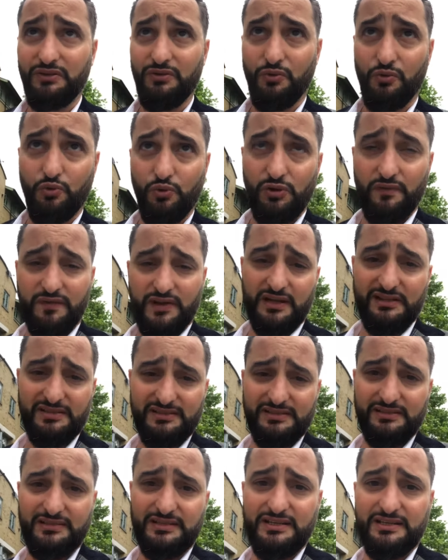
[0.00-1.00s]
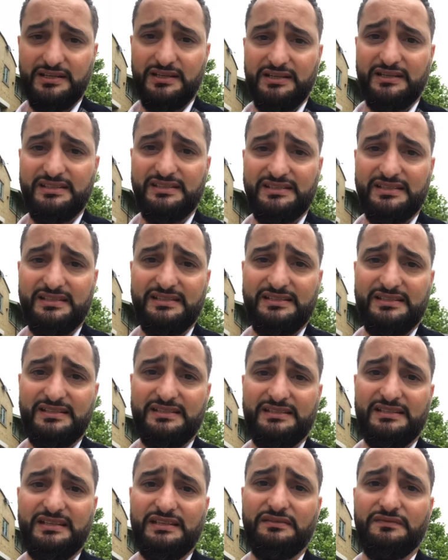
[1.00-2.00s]
all of custody is
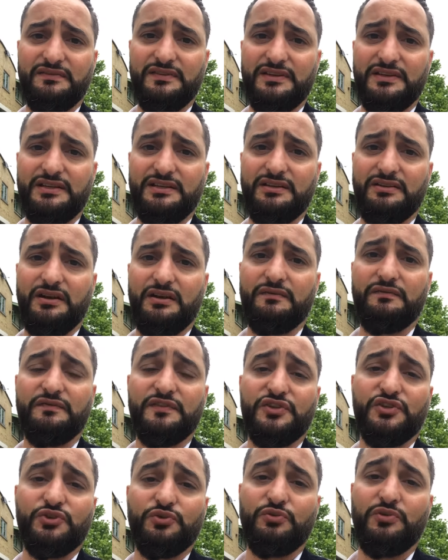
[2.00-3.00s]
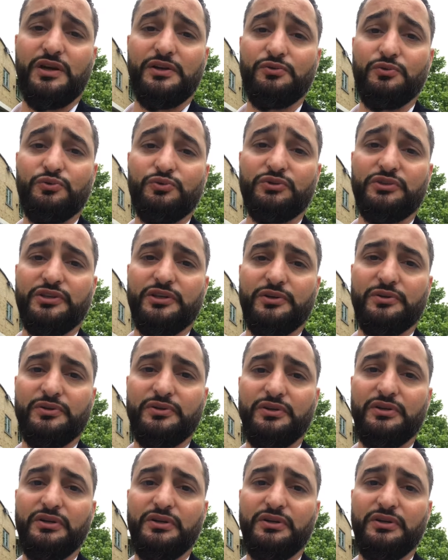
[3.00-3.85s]
CCTV and visual and audio.